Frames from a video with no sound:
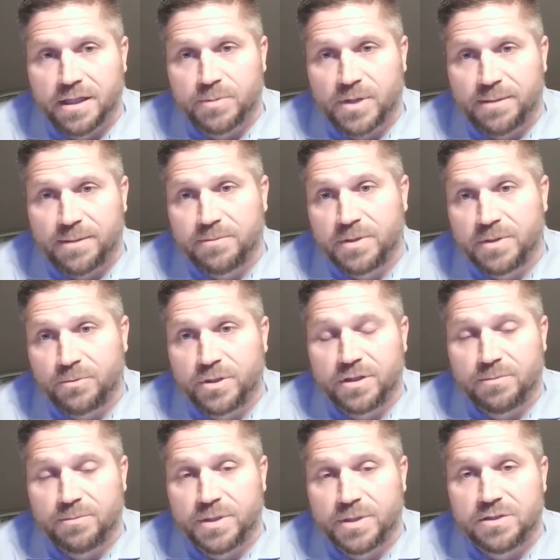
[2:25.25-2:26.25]
and probably one
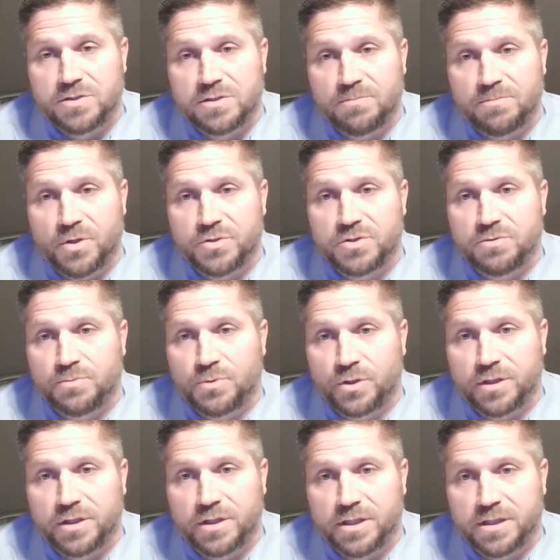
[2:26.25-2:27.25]
of the biggest and most
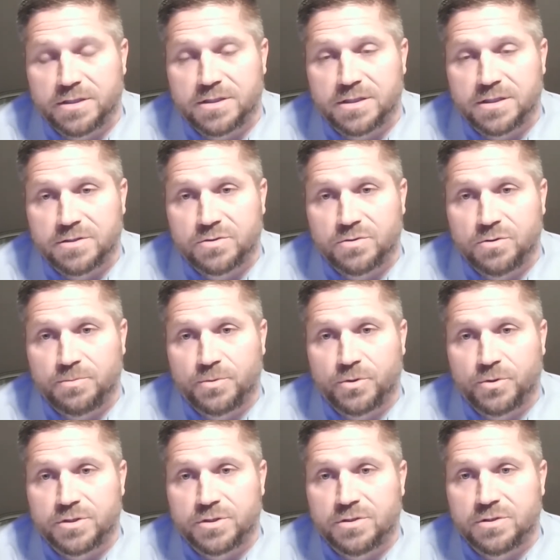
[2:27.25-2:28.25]
important things that school
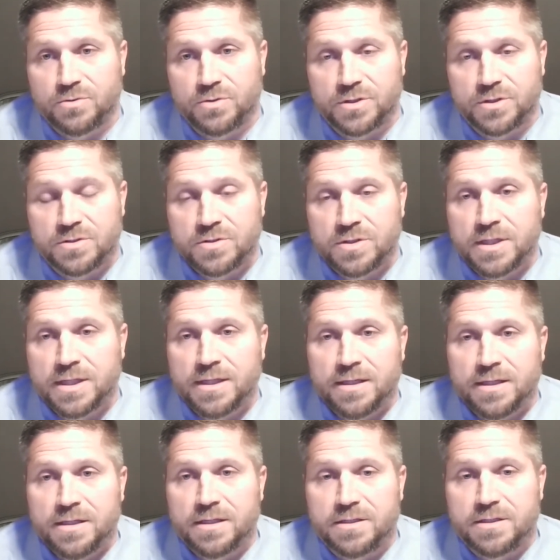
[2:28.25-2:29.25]
boards do is
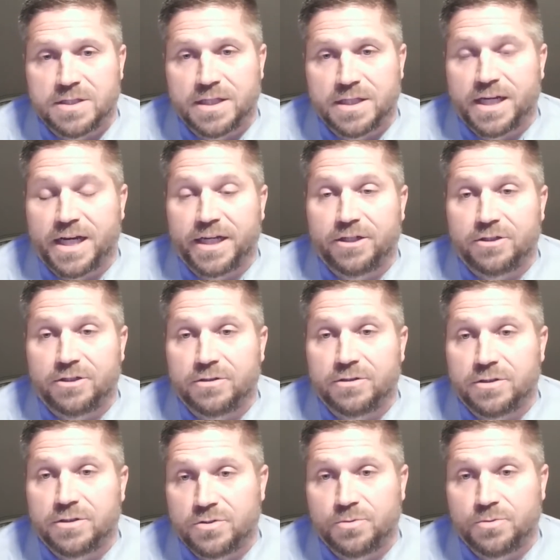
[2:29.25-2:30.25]
they hire
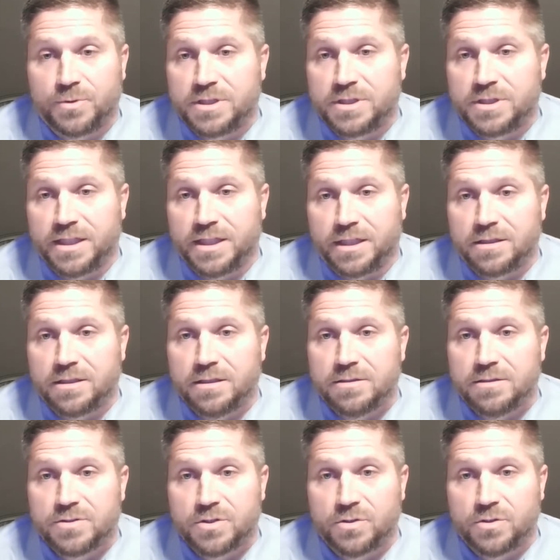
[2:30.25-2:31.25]
the superintendent.
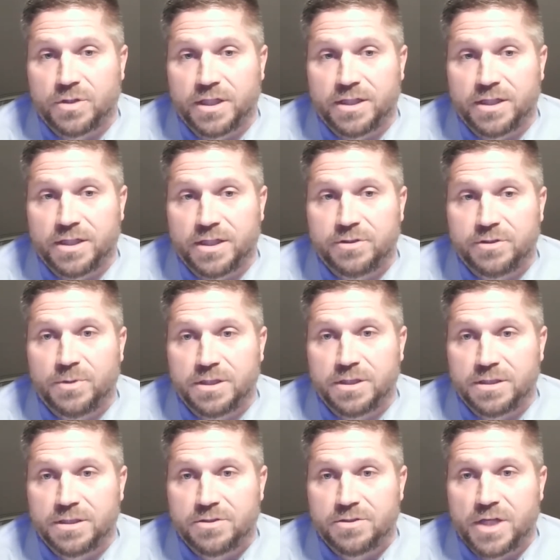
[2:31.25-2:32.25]
So they
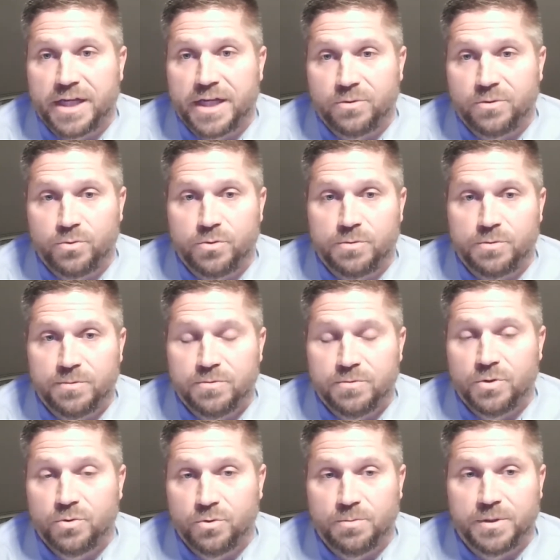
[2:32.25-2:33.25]
ultimately decide who
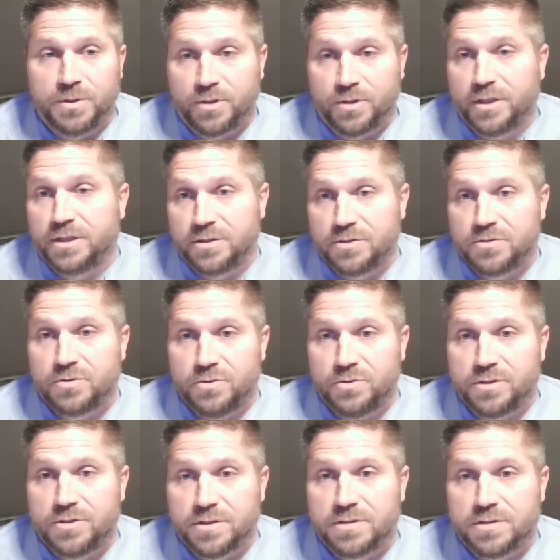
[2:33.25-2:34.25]
will be running the
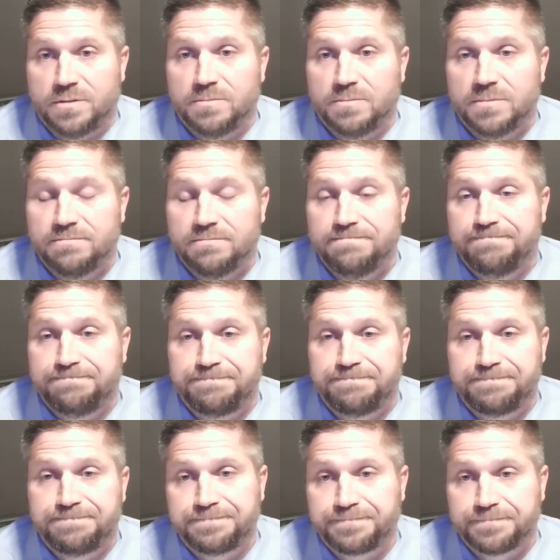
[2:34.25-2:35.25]
school system.
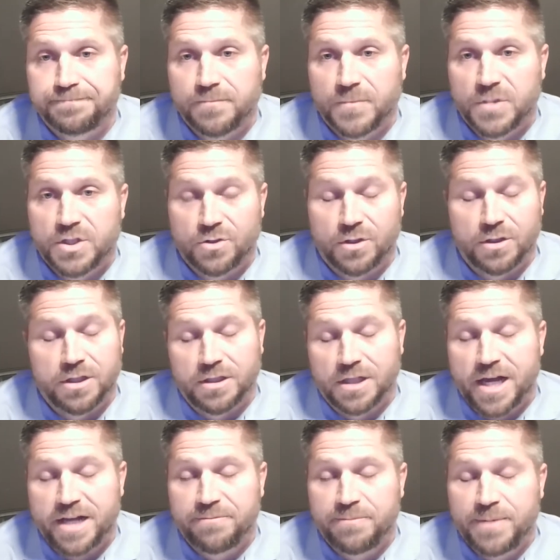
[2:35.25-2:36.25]
So a
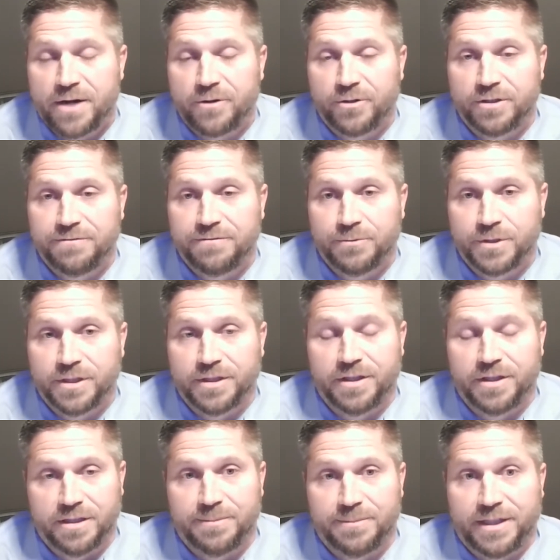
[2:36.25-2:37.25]
lot of power, if you really
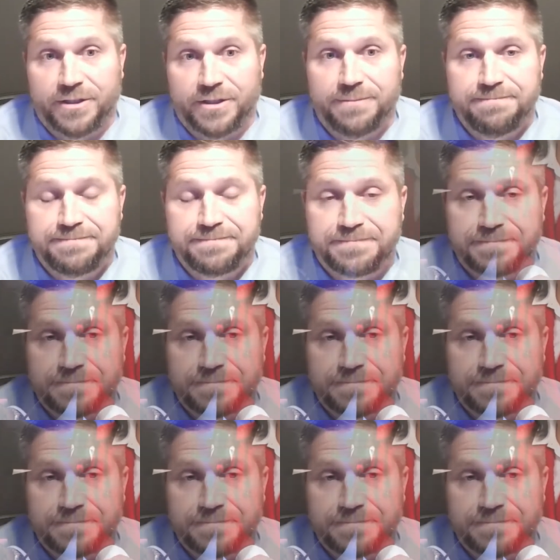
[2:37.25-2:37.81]
think about it.